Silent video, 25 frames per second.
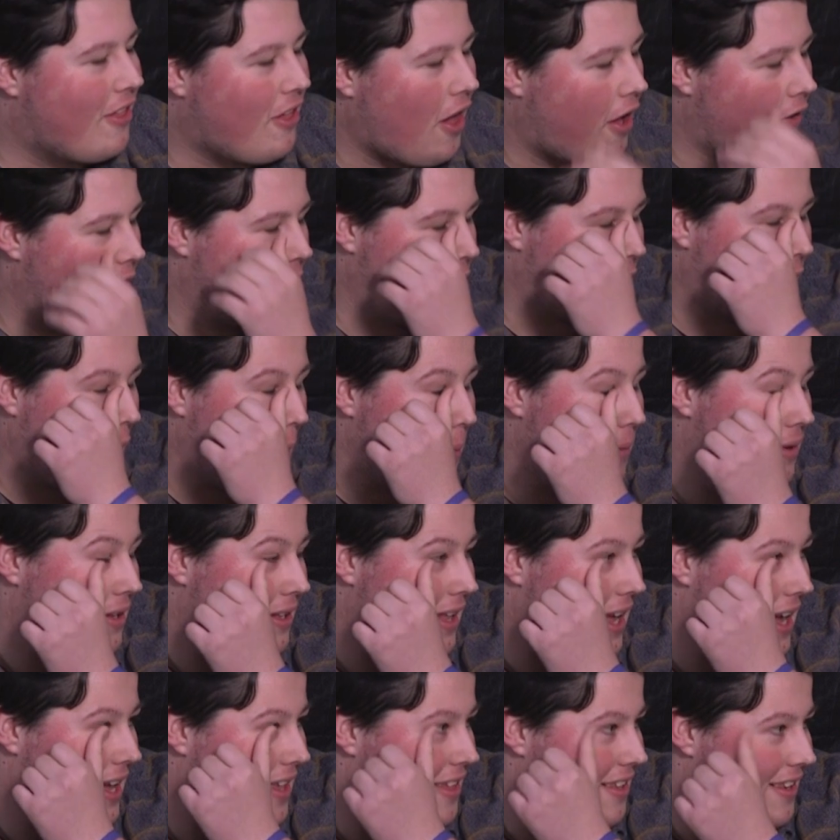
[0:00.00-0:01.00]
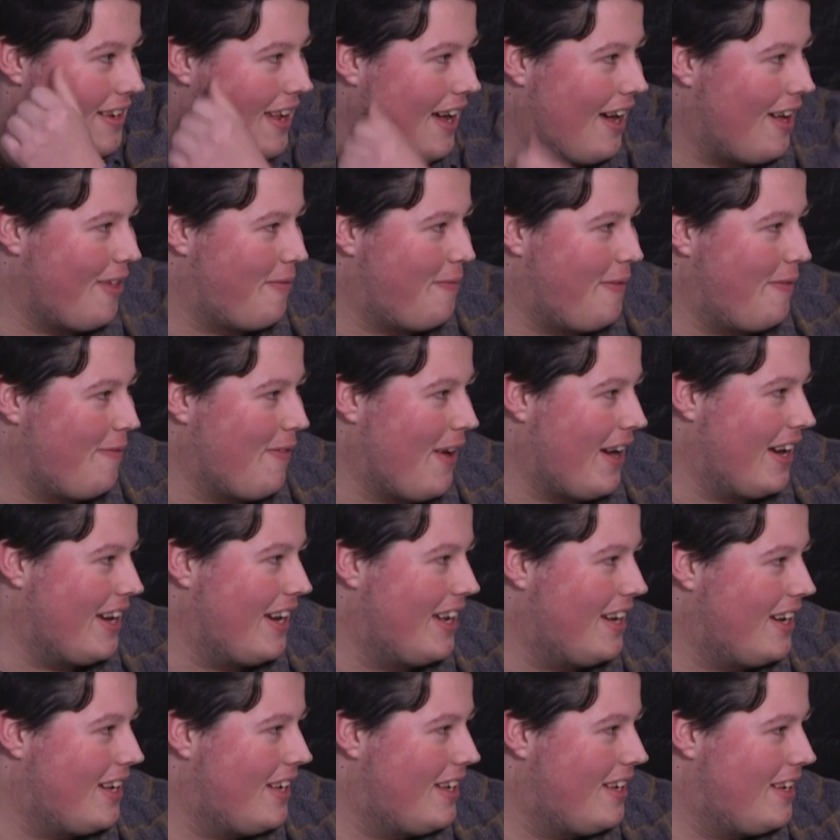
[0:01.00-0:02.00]
We had sun for a couple of days, and now it's been
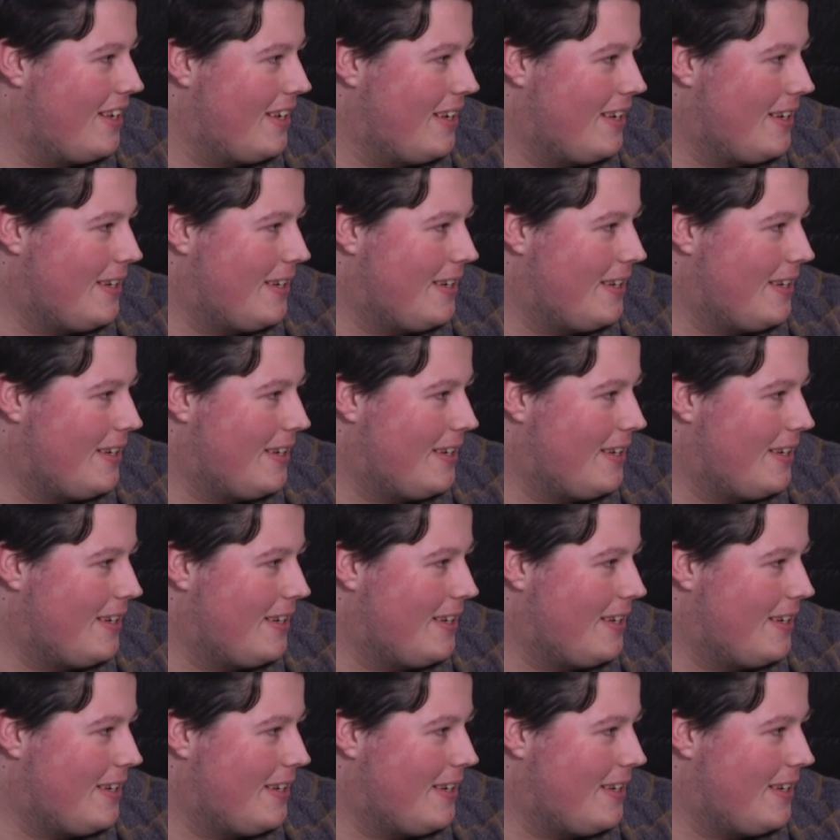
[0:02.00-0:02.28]
raining.